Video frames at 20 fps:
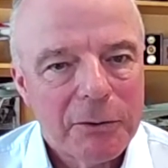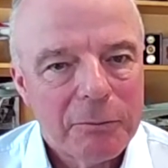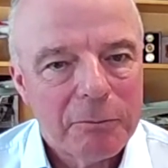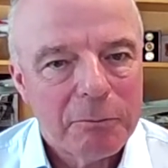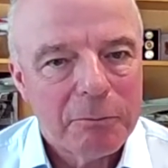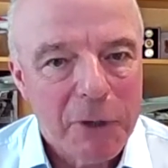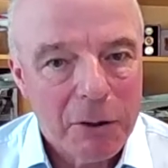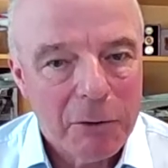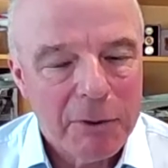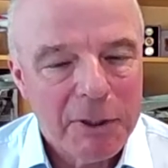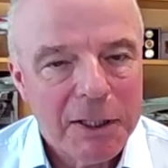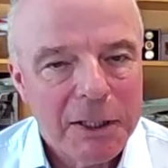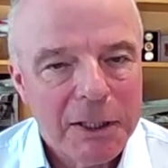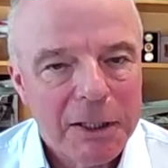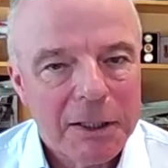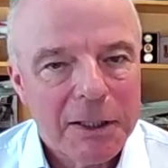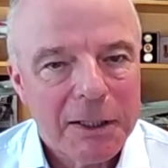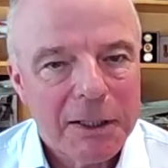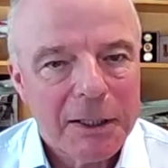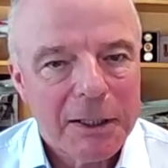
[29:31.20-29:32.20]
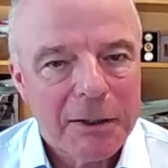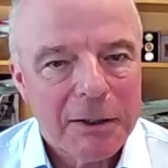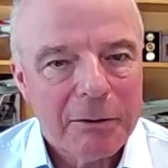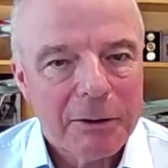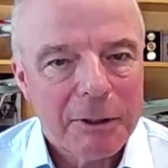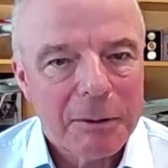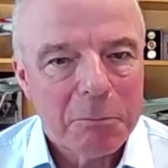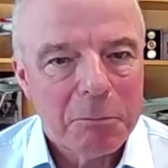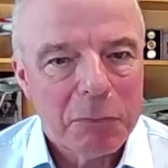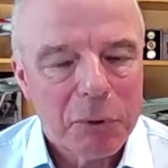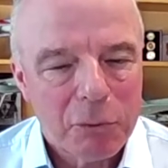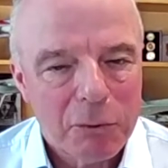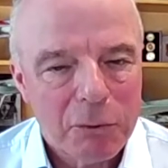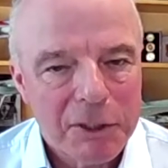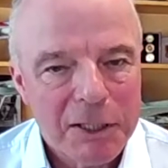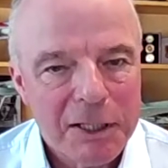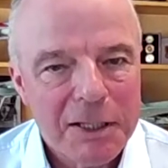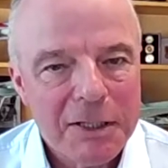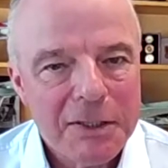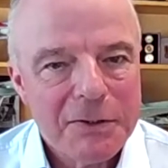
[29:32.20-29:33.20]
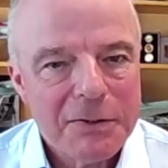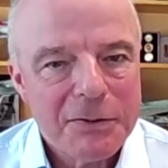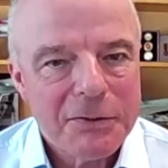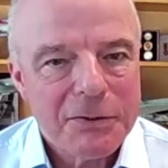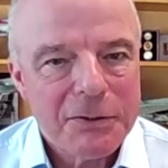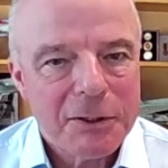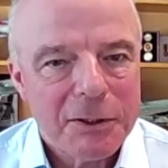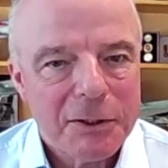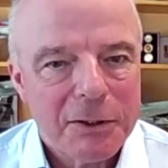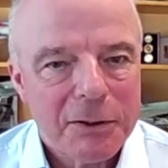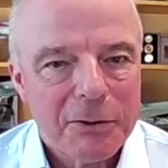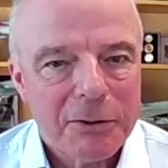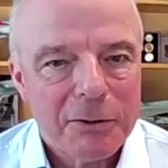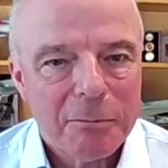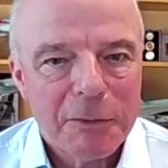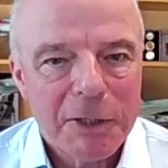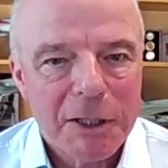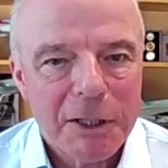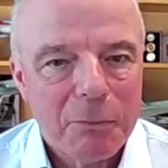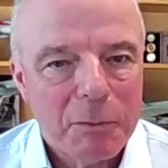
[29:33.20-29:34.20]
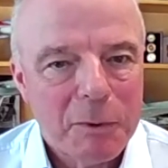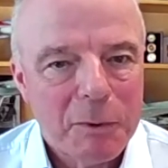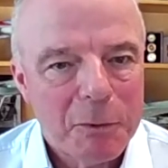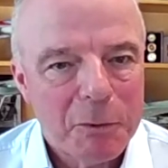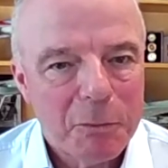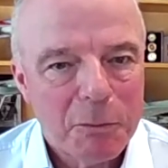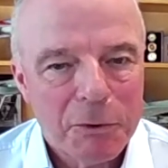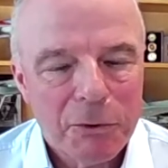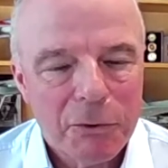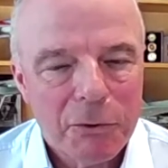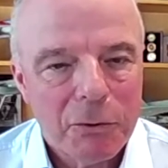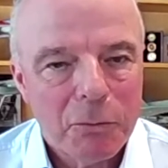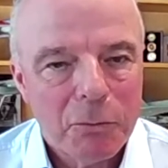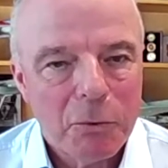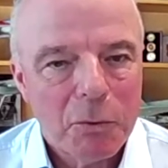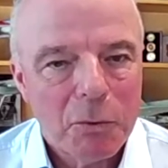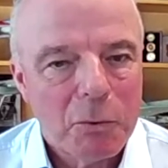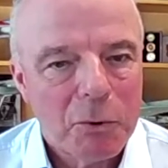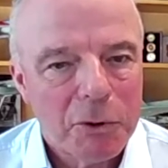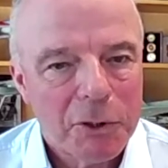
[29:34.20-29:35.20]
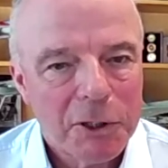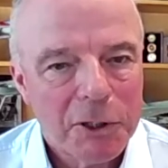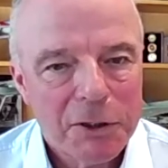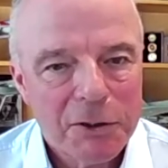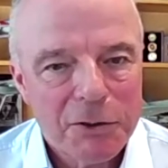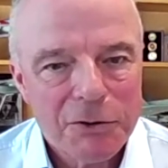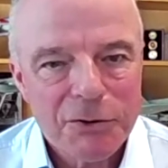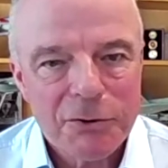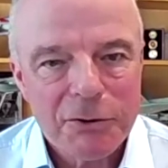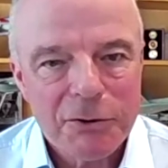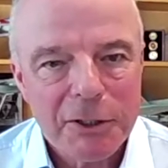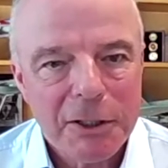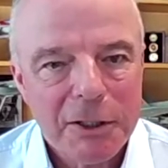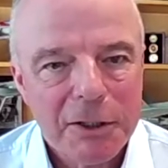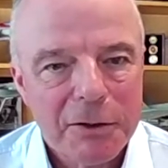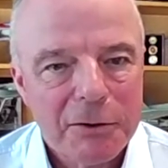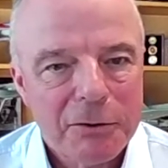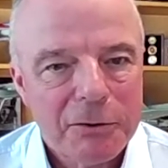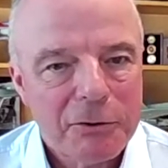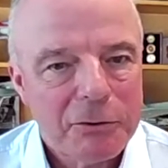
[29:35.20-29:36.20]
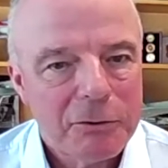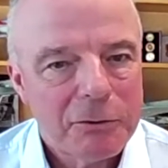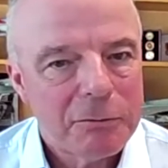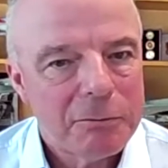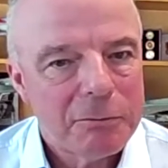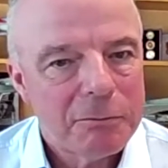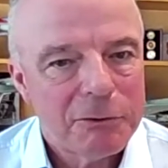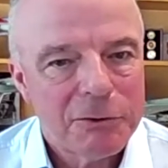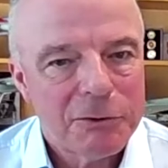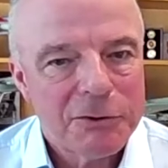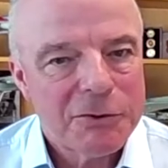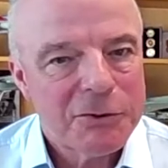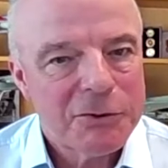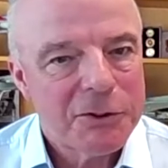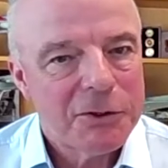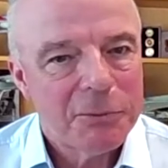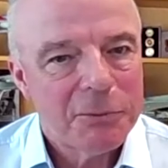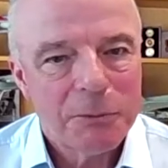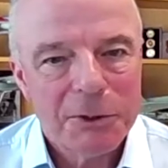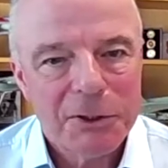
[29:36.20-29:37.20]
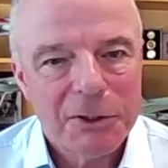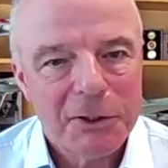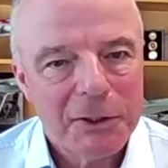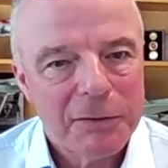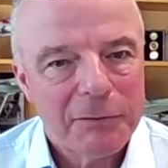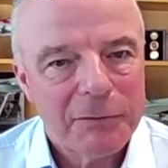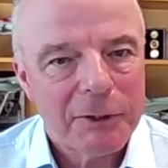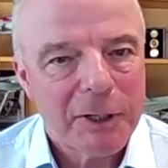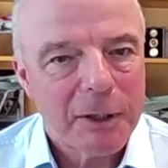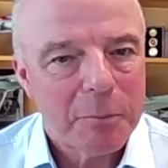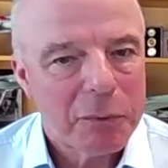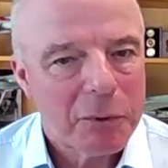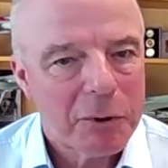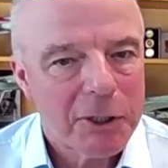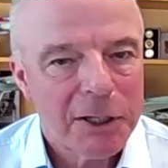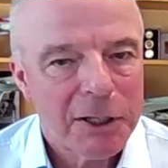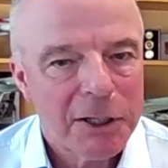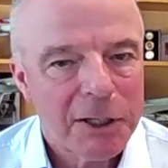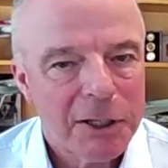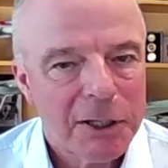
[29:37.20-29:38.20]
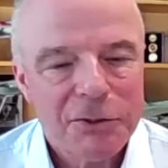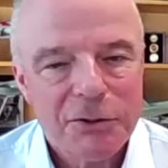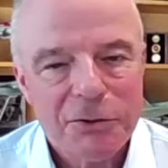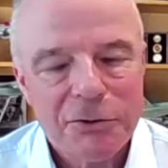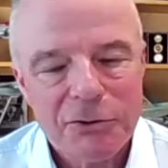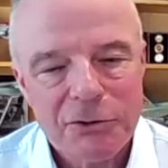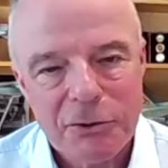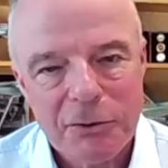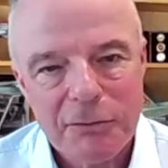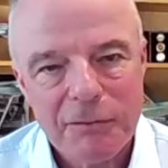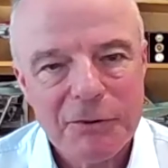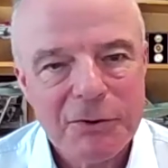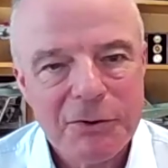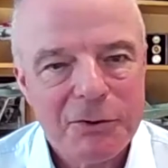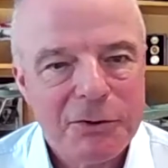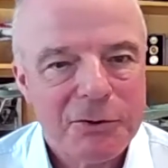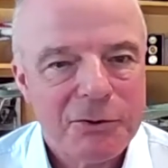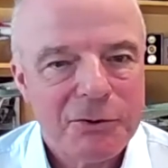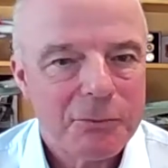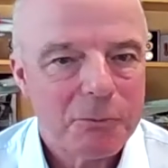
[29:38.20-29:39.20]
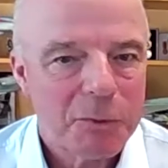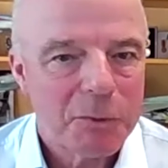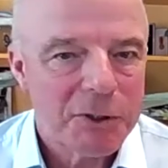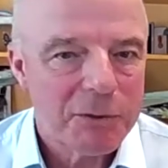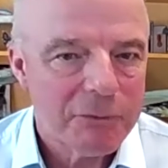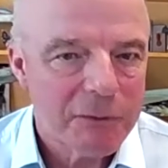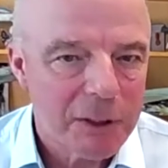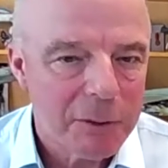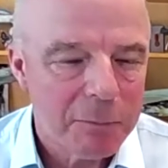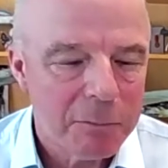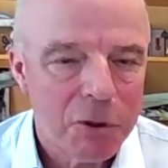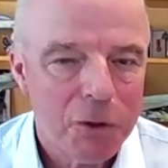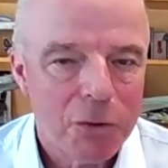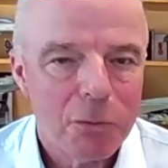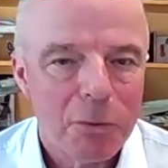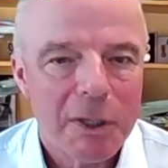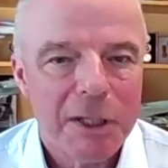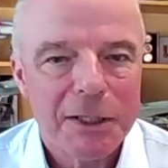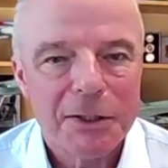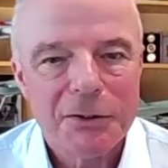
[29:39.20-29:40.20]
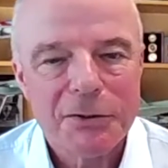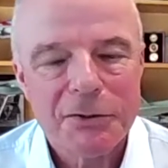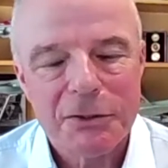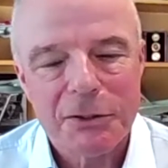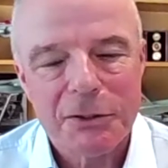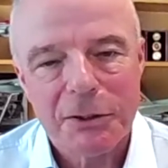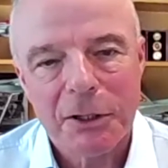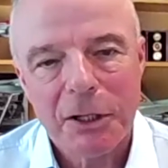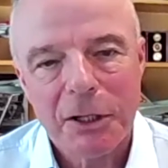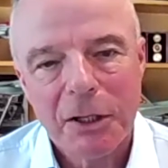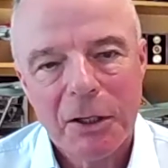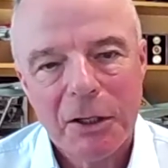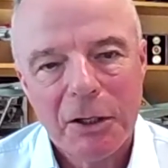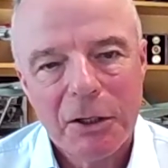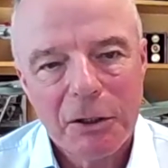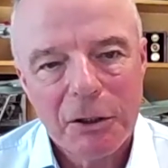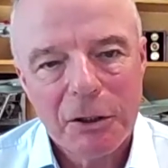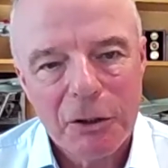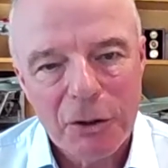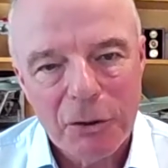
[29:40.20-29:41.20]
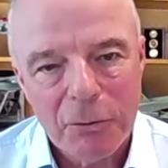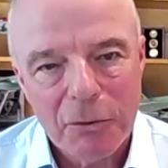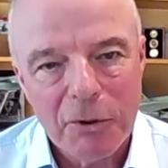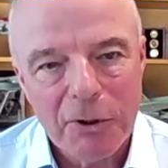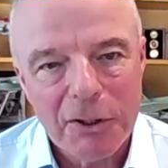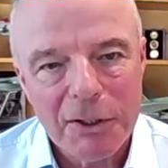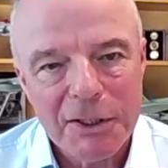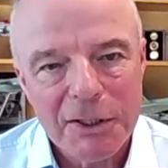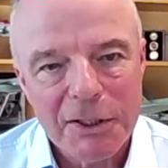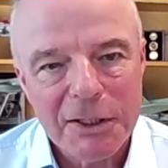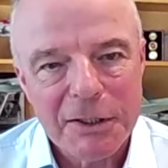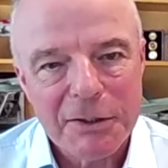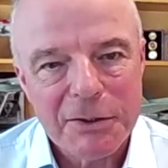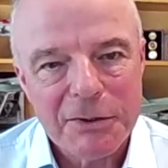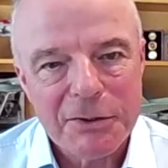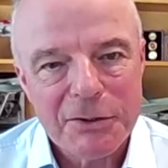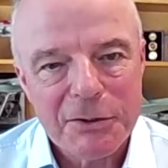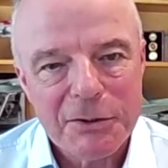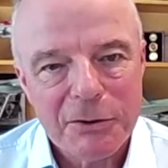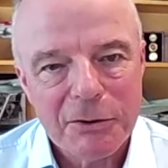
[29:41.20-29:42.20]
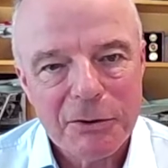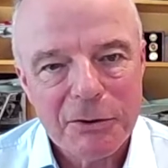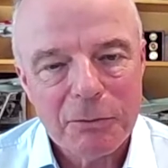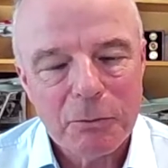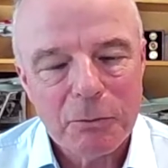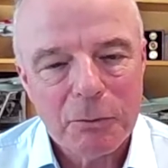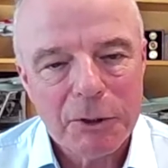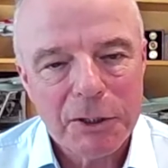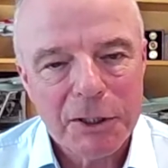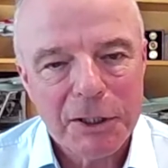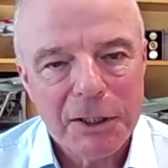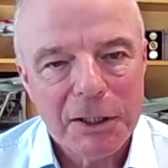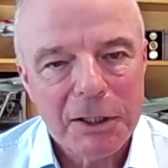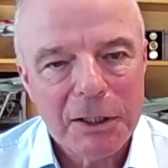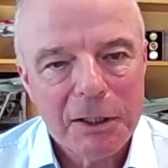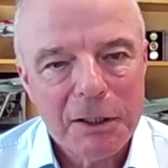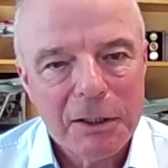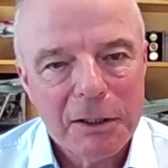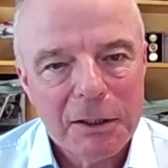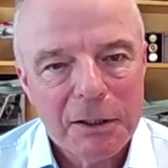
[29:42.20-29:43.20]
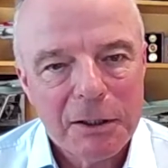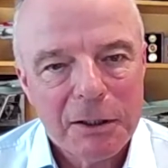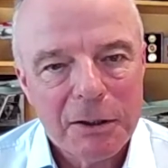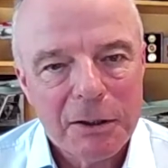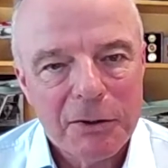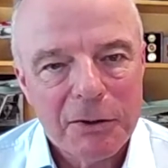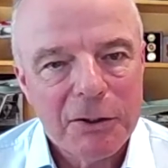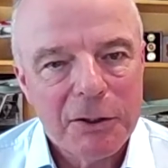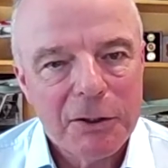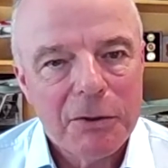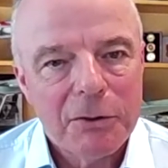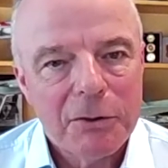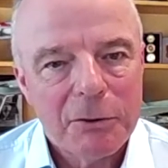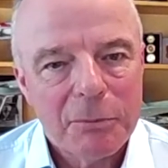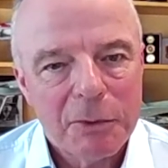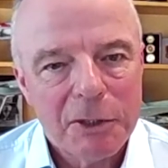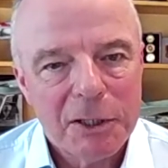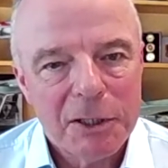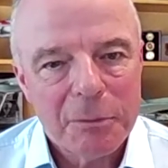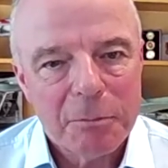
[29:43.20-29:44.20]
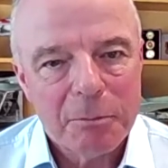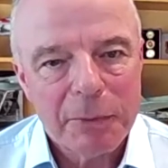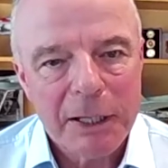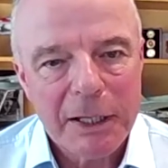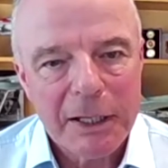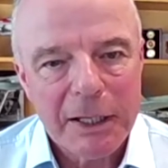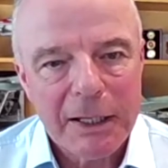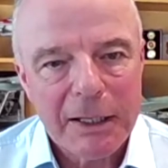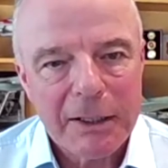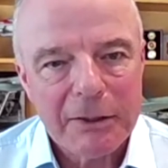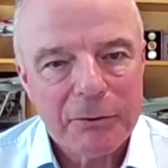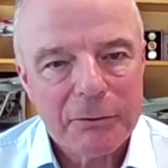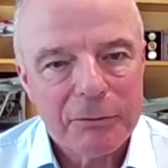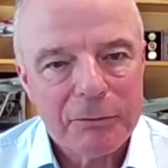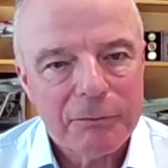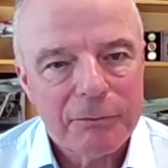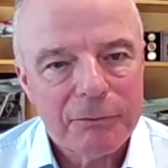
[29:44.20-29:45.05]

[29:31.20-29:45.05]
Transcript: Boeing and our employees, the men and women with whom we work in Australia, to see that we deliver our products and services, and we develop new ones and new ideas, and that we continue to be a part of